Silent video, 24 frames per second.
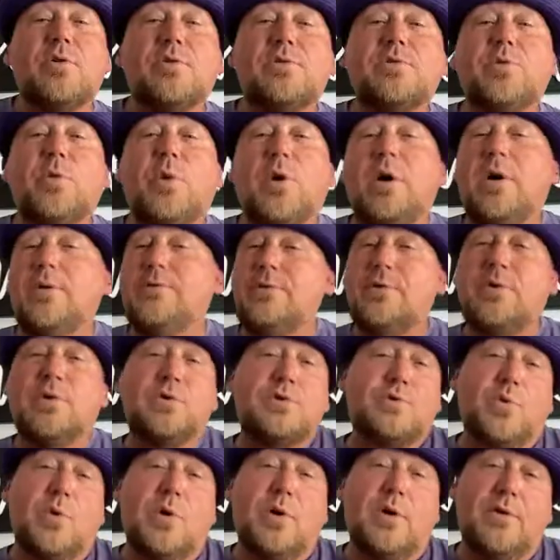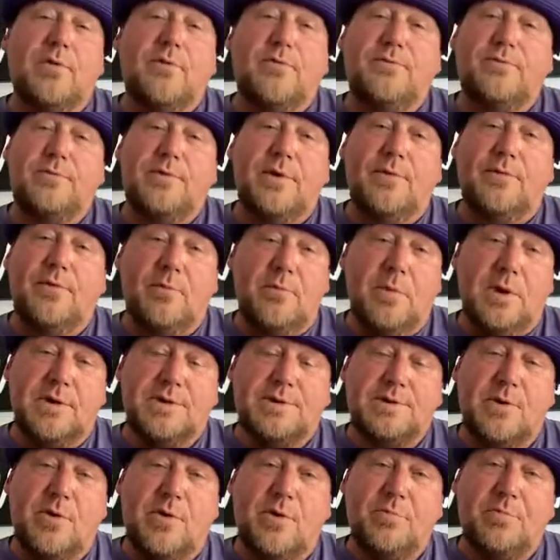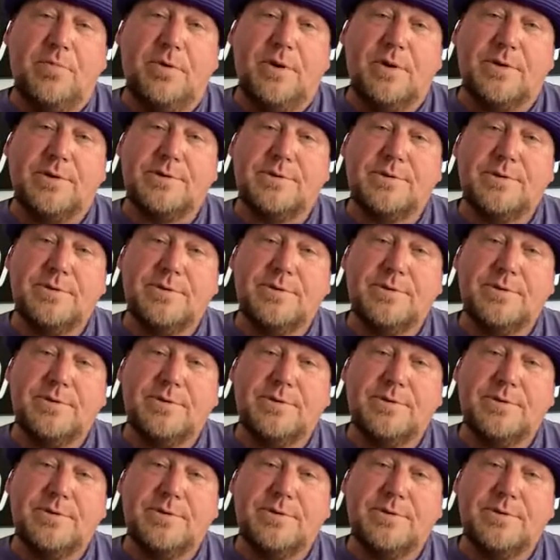twelve. You go twelve different Minnesota beers.